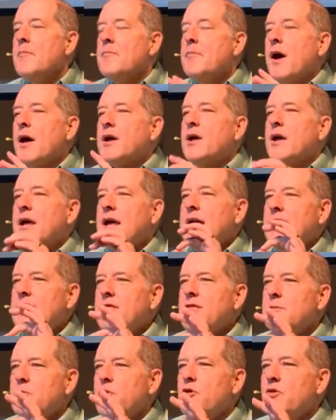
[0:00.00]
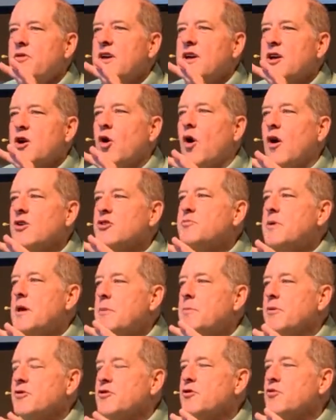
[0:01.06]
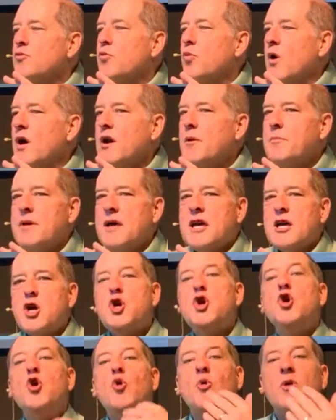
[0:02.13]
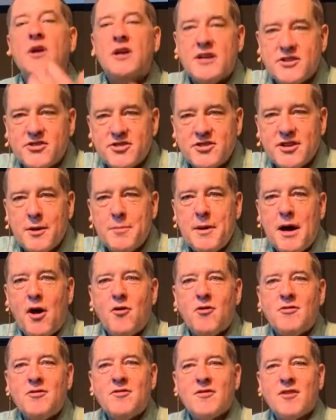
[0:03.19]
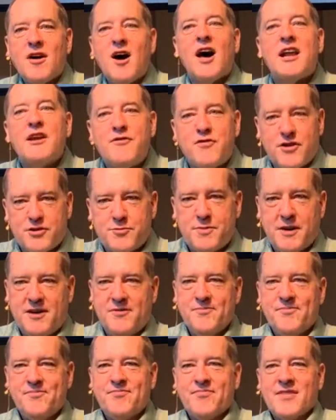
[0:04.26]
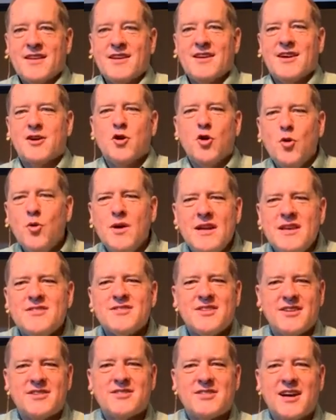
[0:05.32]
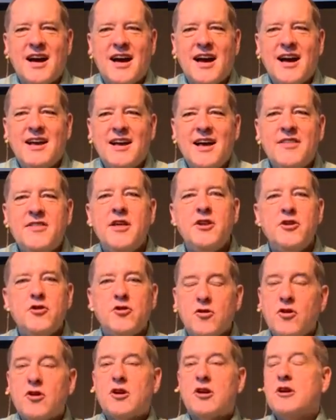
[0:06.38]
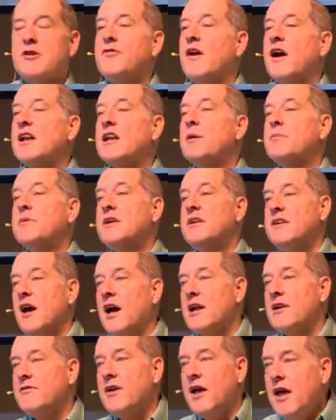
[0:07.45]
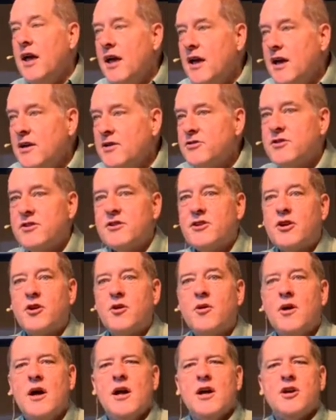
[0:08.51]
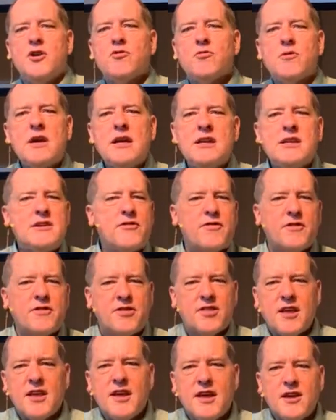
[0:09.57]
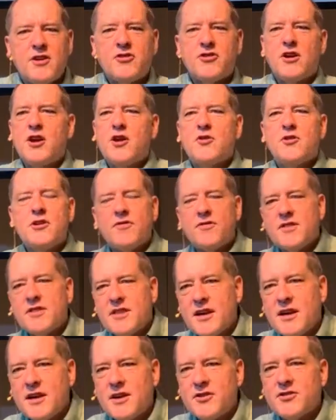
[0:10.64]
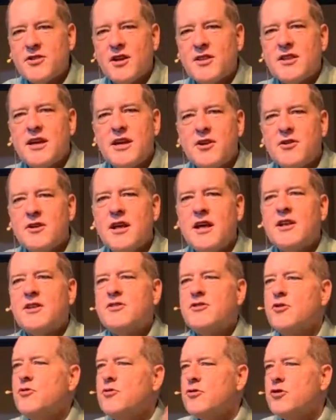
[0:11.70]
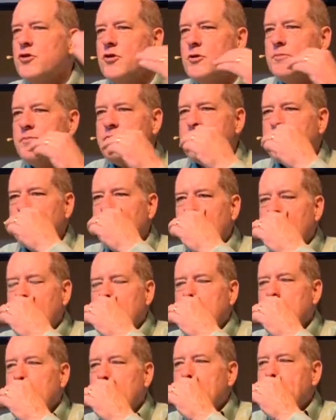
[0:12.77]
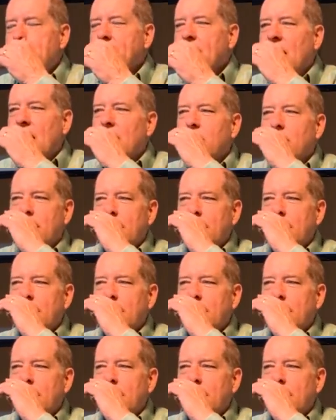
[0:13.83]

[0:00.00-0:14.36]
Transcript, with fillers: But in the movie, it caused people to want to be curious about Lonnie Frisbee. Like, who is this guy? And then you look, you find out he died of AIDS, and you know, you read different things, you hear different things on the internet, YouTube. But I